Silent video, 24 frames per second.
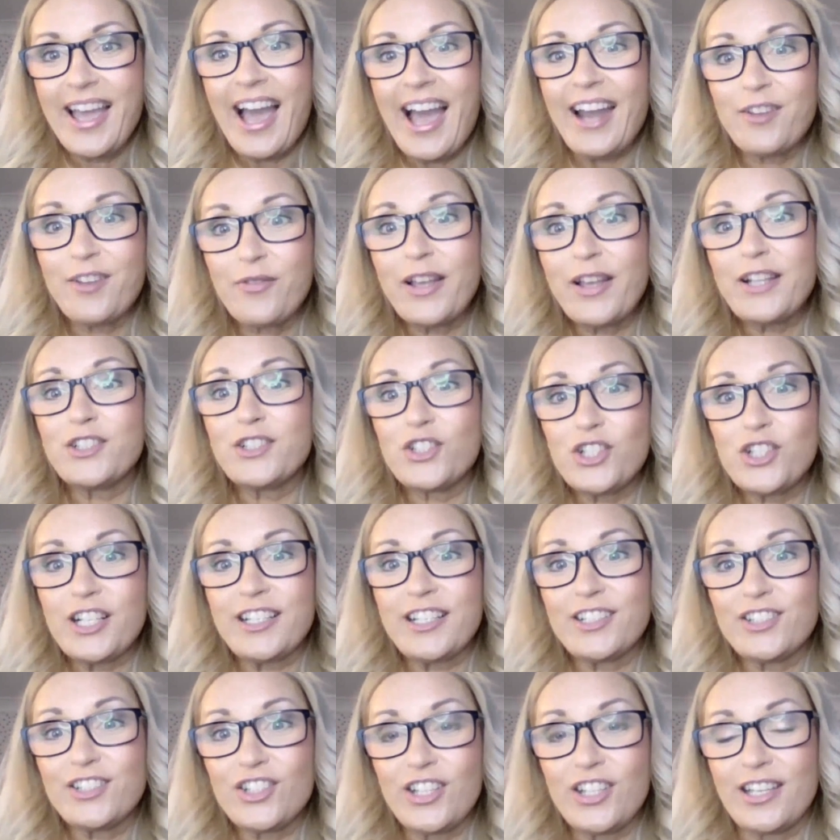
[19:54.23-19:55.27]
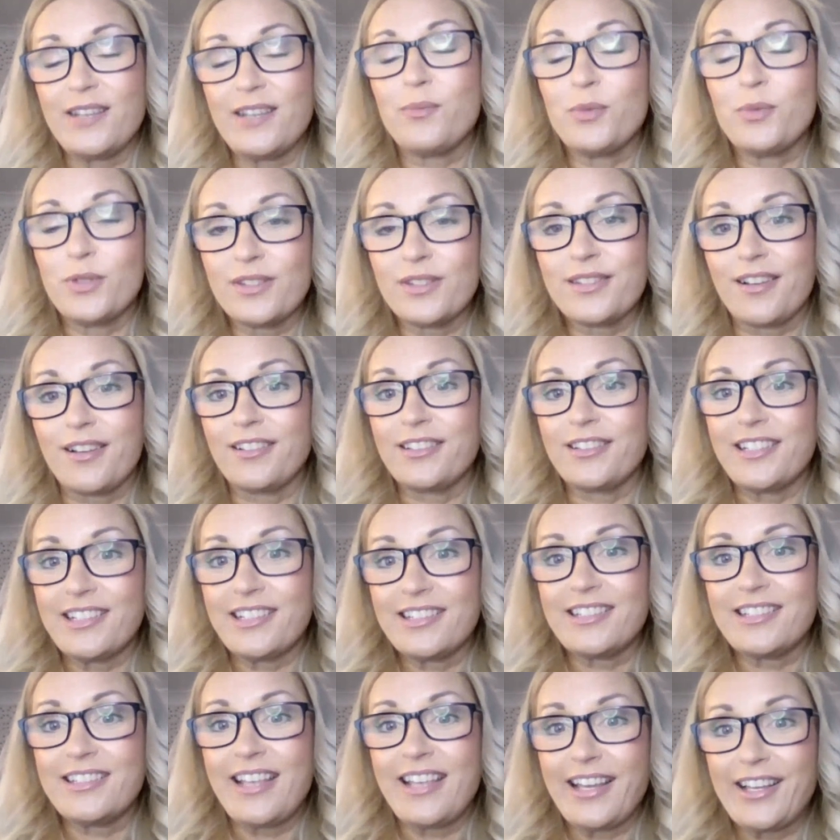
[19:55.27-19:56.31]
And eventually she was starting
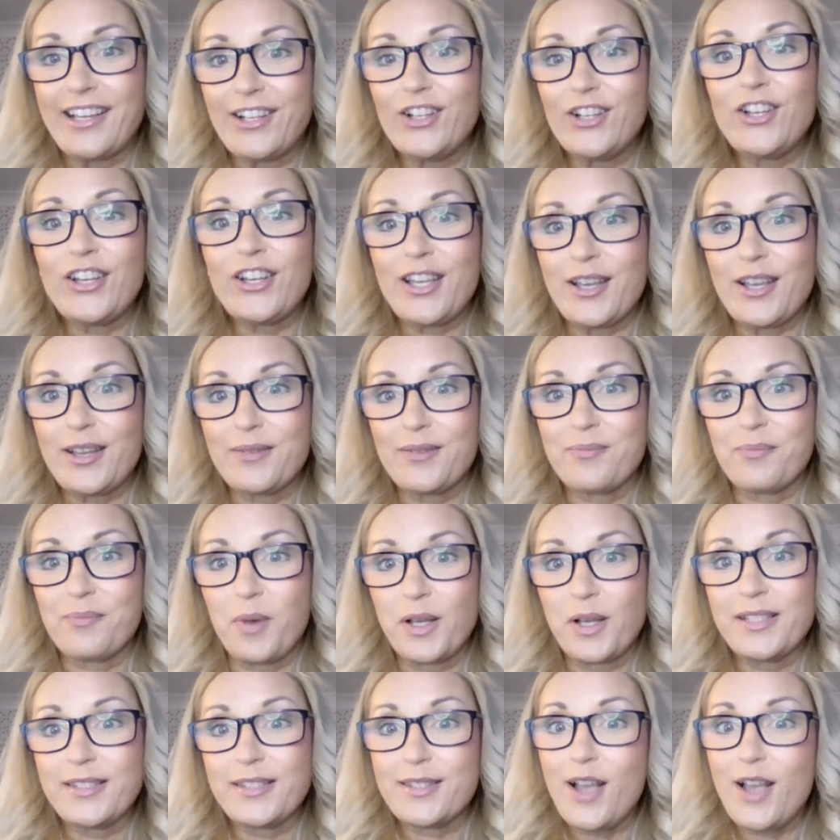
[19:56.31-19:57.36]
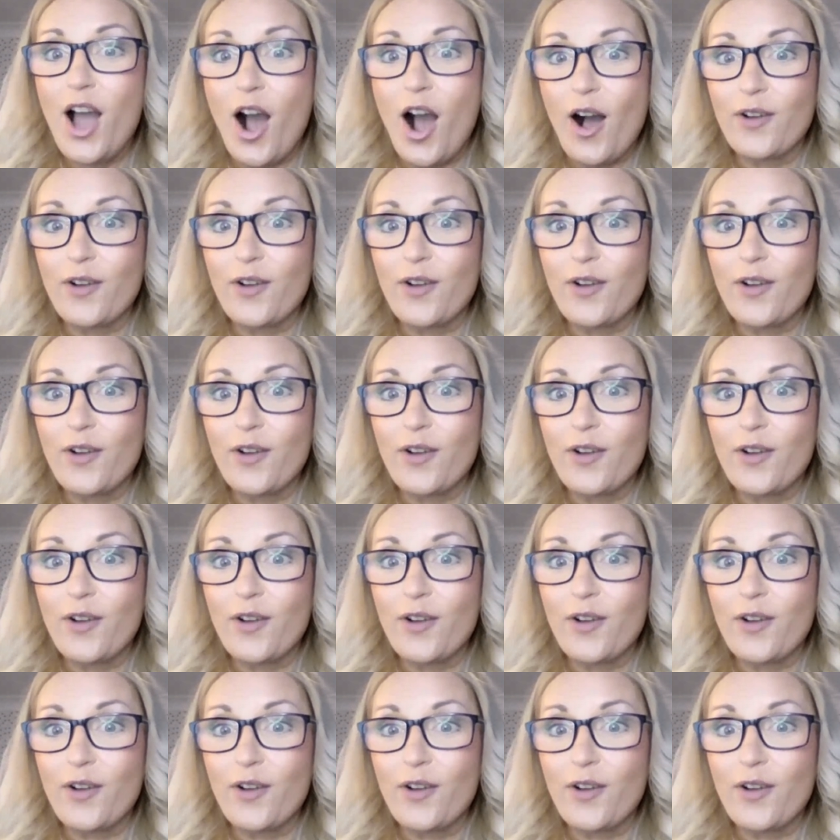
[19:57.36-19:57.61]
to take a look at my stuff.